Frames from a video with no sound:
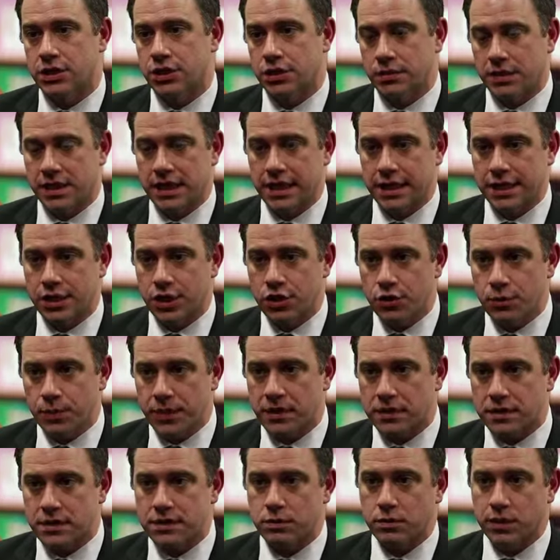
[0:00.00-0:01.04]
nuclear new
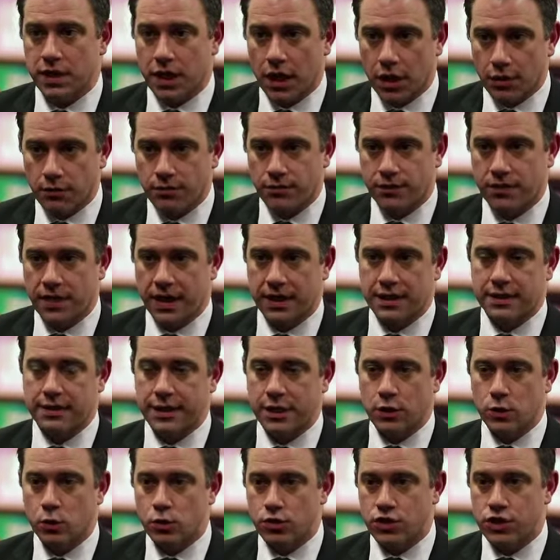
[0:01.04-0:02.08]
builds. We hope for that in
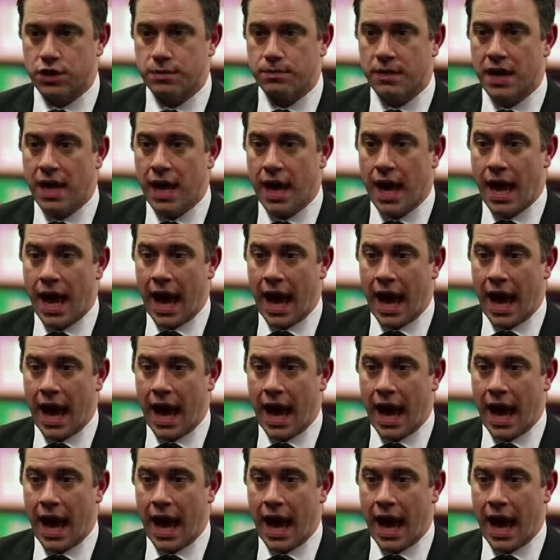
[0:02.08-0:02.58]
the autumn.